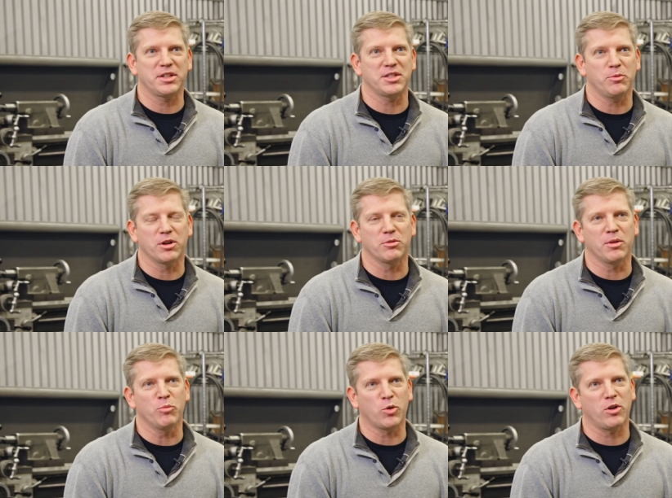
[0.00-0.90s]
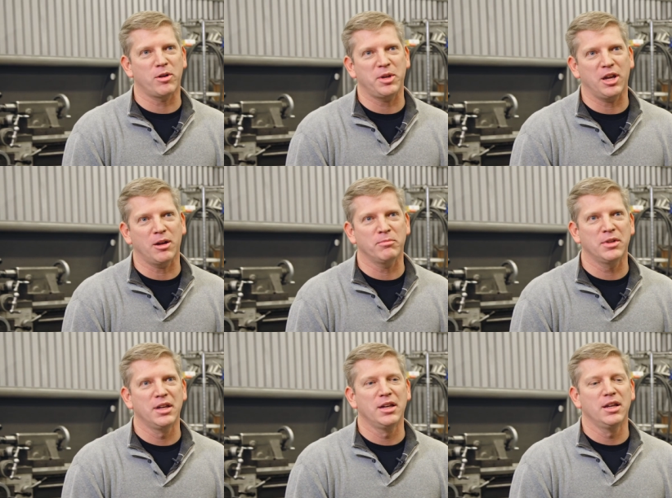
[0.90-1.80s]
because he wanted to run more RPM,
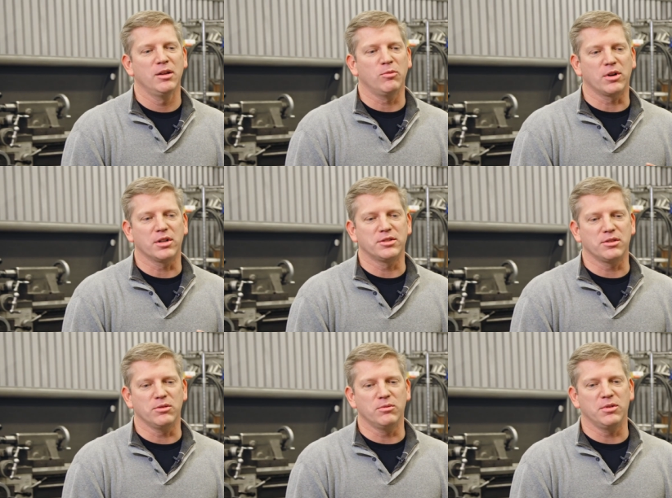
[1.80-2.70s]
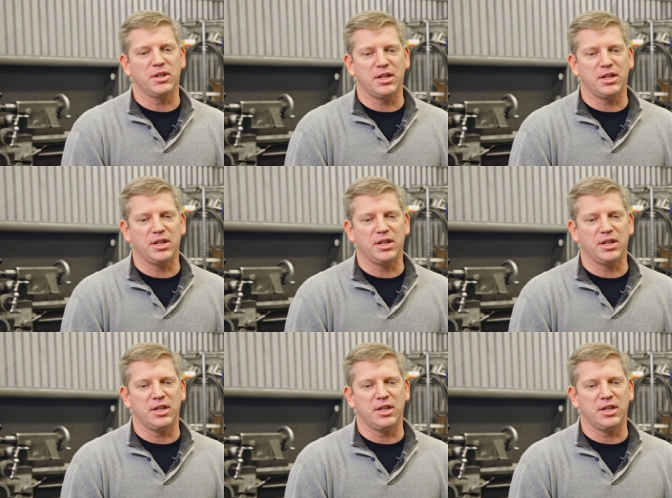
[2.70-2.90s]
wanted to